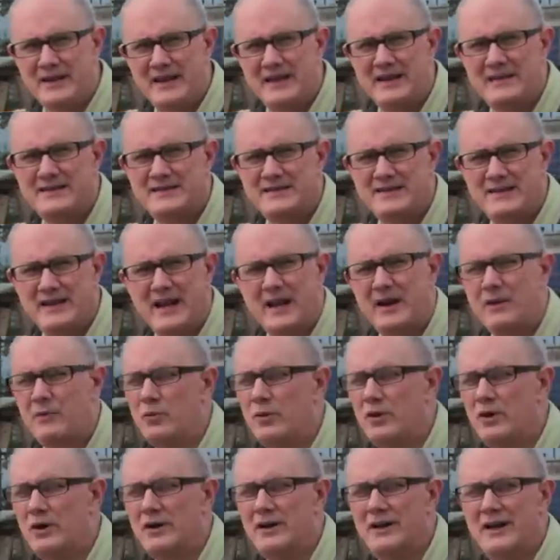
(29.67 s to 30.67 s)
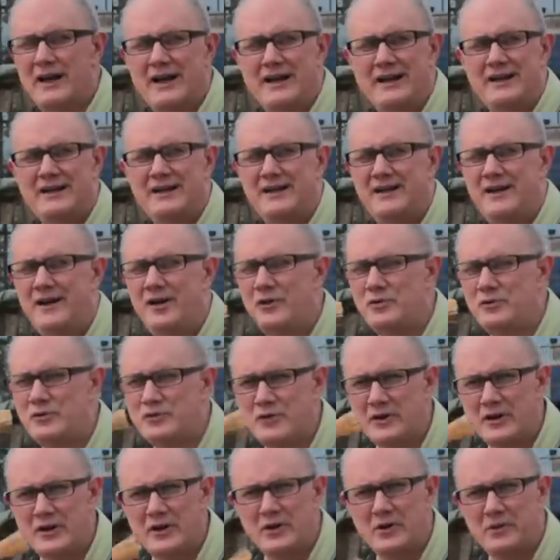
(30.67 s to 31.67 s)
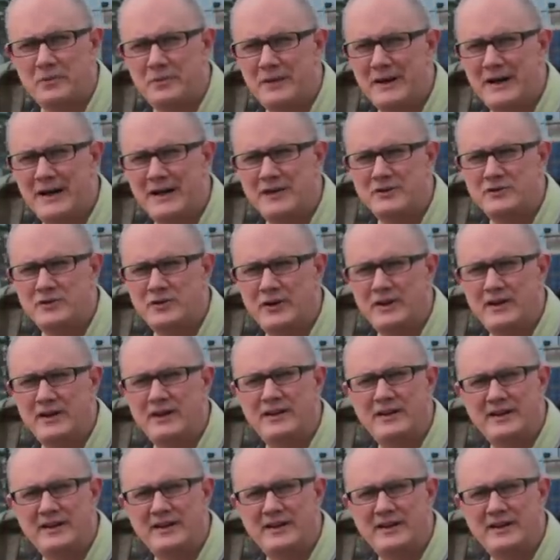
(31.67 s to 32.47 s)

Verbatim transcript: It's not a wood like an oak tree or a pine tree.